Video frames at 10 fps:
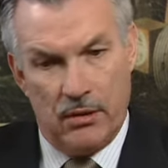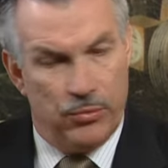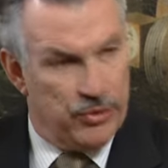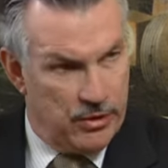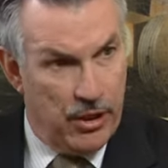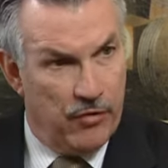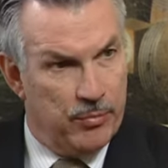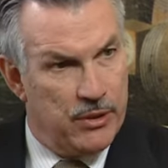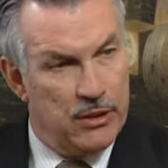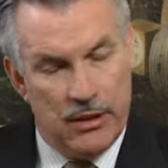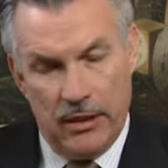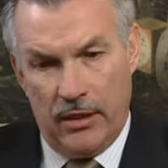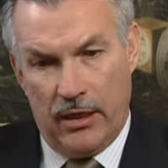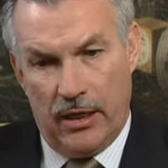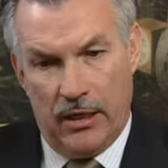with government
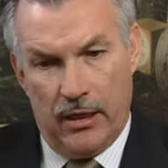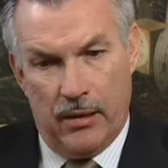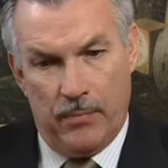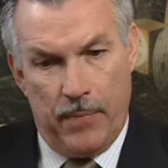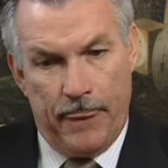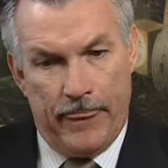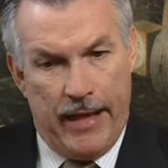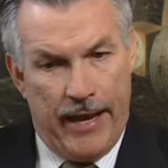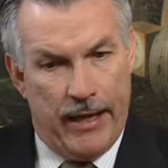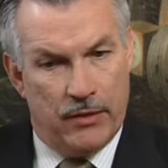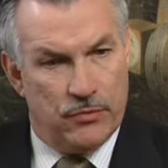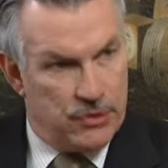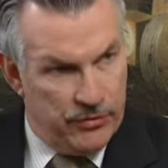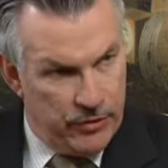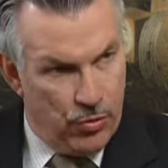uh, and civic